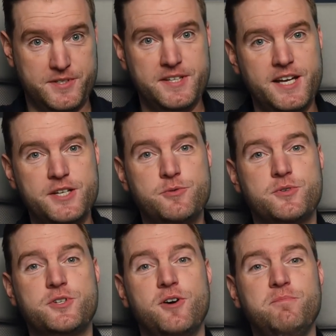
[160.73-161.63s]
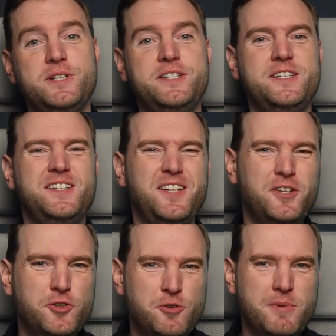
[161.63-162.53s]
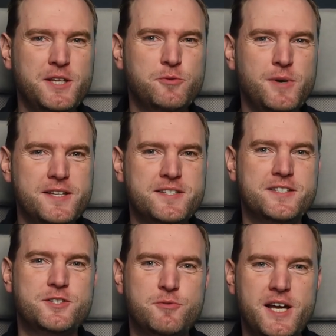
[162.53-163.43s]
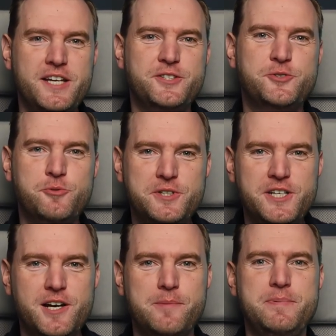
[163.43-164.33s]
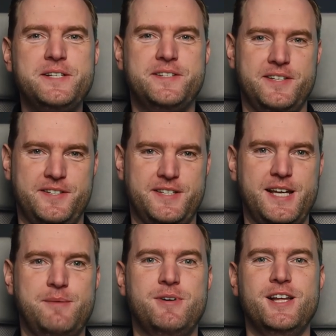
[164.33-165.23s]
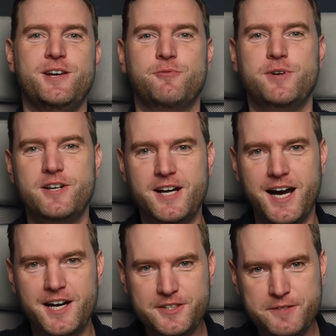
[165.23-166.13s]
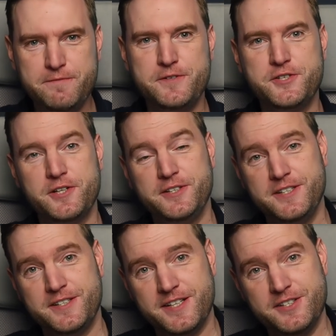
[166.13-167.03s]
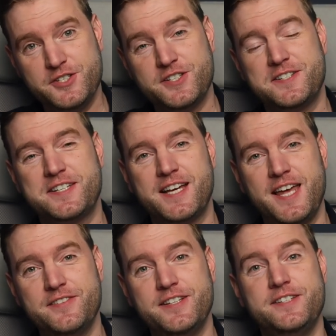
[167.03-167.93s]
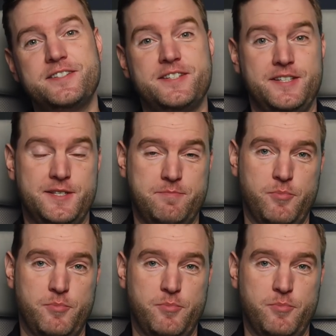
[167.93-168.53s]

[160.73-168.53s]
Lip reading: stage was completed, the document went straight to ERP system, where artificial intelligence handled its